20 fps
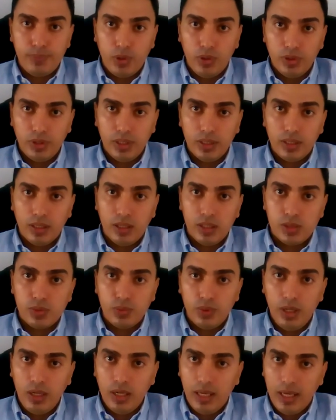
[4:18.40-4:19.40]
antibiotic
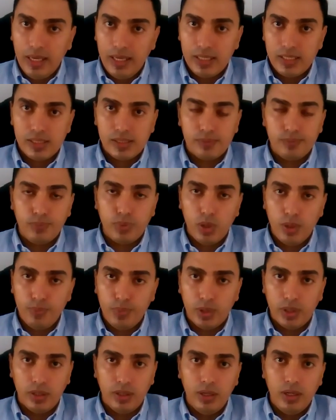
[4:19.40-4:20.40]
as well as
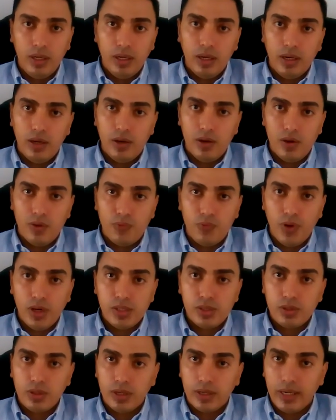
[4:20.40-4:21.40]
proper
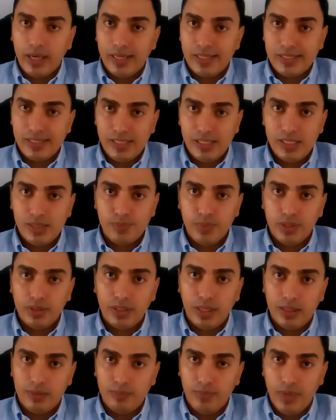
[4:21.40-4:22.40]
vascular
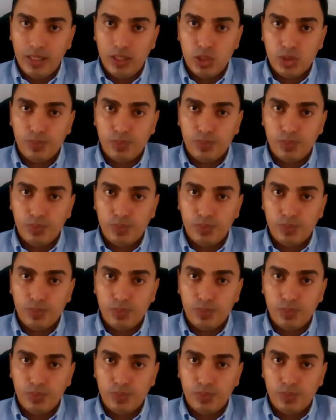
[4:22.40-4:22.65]
assessment and